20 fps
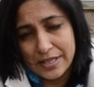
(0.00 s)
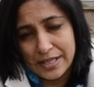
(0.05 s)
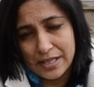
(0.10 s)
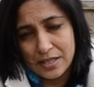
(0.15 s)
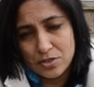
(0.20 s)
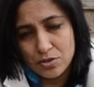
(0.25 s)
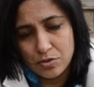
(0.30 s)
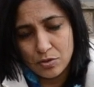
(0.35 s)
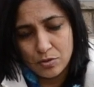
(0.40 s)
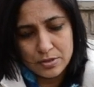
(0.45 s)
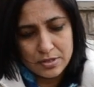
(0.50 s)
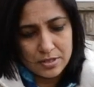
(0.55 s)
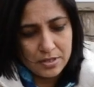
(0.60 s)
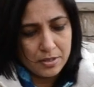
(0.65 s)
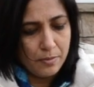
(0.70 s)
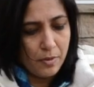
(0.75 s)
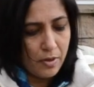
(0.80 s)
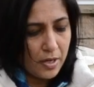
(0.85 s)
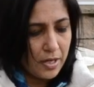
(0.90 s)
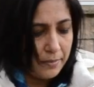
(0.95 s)
drainage holes in
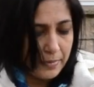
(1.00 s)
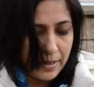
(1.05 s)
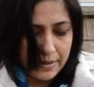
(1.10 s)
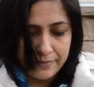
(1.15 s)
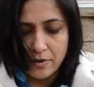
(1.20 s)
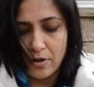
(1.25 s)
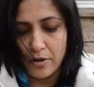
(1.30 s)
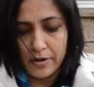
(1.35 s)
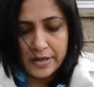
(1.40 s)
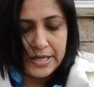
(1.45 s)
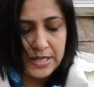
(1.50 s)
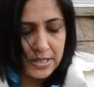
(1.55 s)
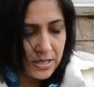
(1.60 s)
the bottom. I've already